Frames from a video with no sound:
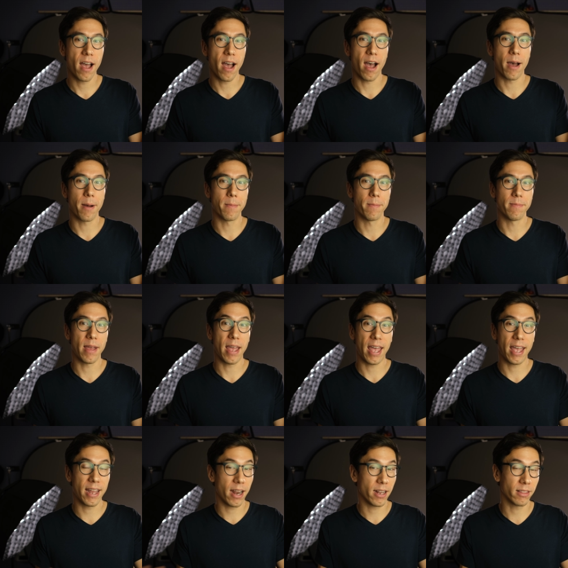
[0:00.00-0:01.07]
And
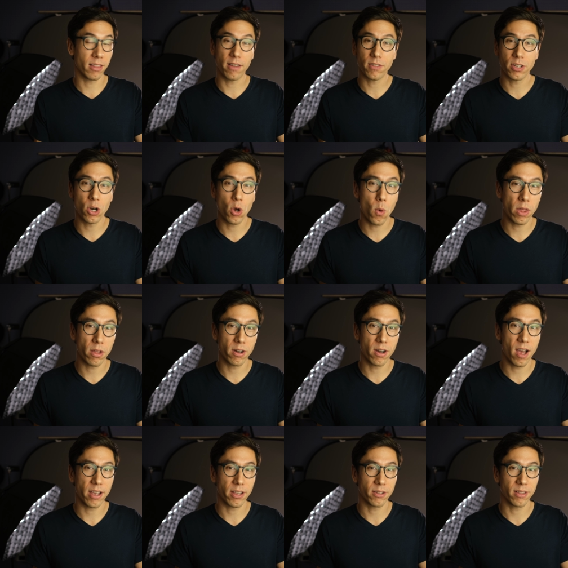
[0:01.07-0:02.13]
I'd love to know whether or
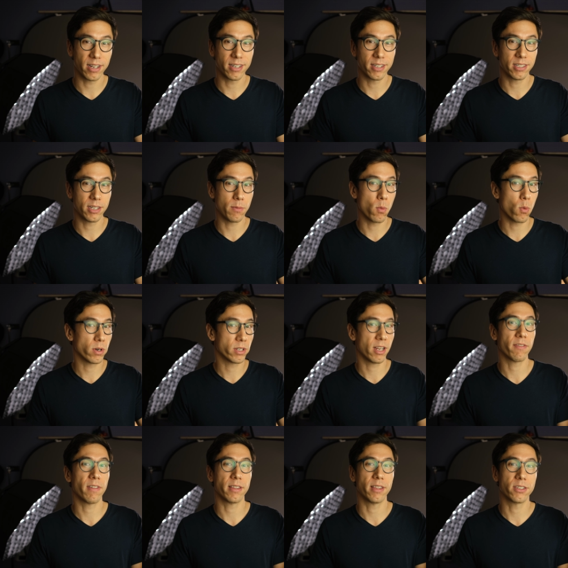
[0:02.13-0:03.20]
not you'd like to see more
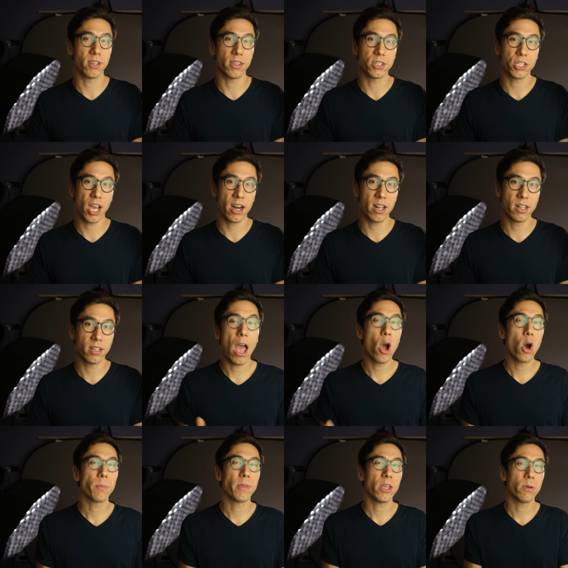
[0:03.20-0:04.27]
stuff like this on the channel. I
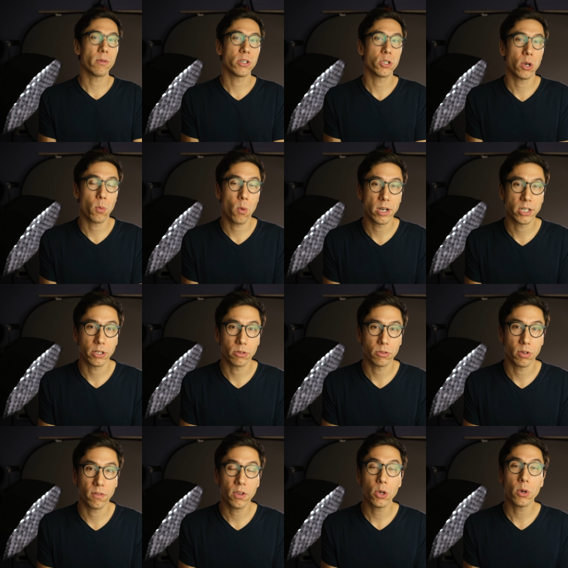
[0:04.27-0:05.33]
hope that you enjoyed watching
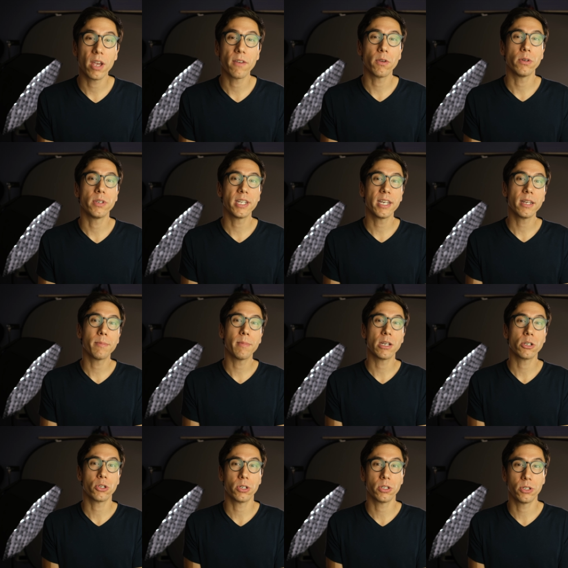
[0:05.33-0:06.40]
this review. If you did,
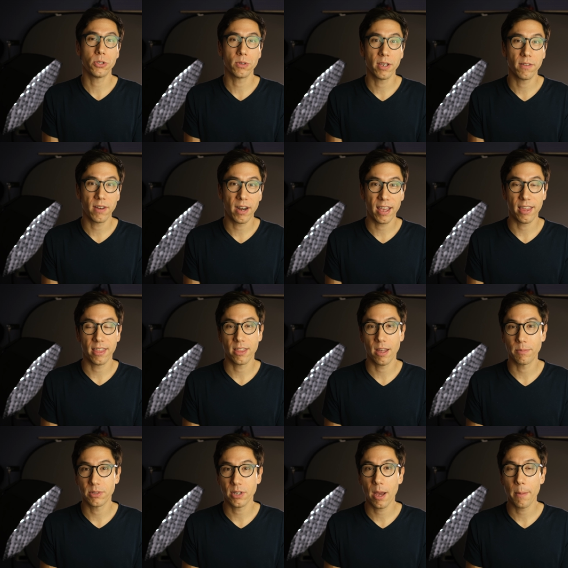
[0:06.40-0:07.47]
make sure to give it a
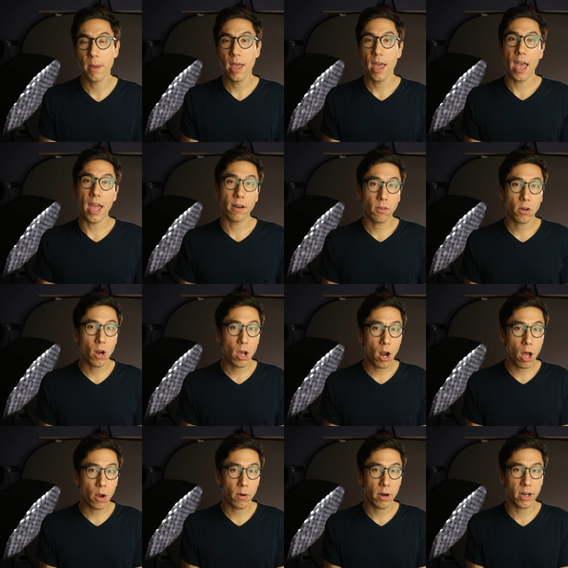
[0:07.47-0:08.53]
thumbs up. And if you're not
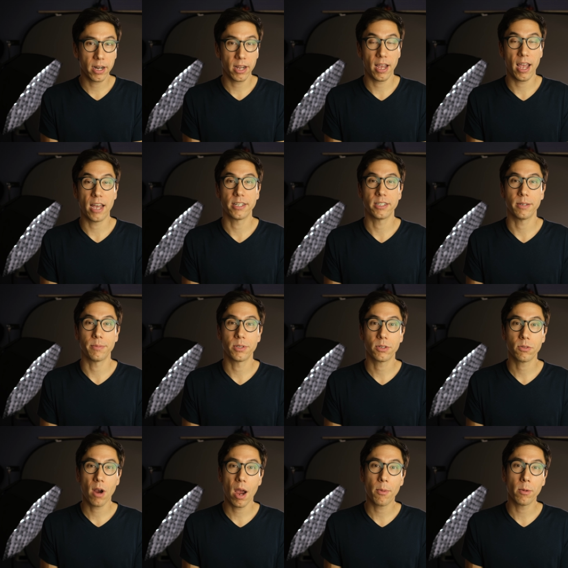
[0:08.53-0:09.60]
already a
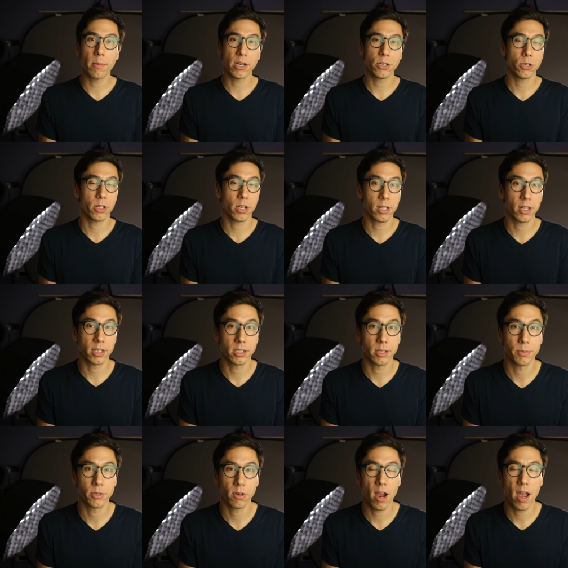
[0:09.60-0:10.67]
subscriber, make sure to click
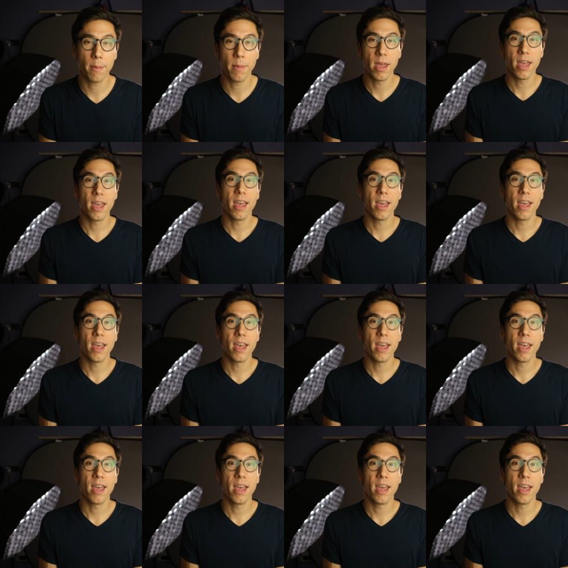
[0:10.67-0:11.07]
subscribe.